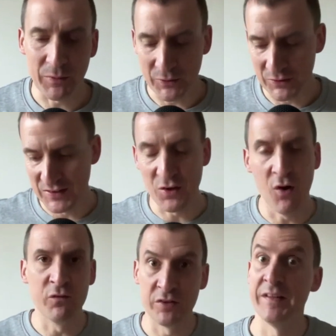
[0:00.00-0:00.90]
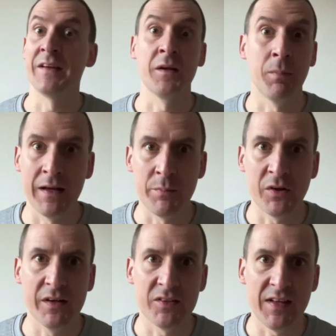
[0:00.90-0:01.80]
Because you're going to play
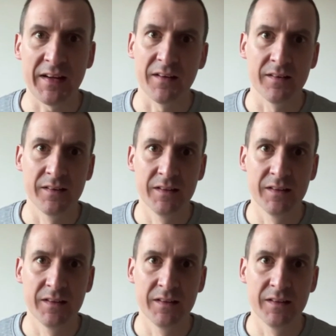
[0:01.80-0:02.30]
Bukayo Saka.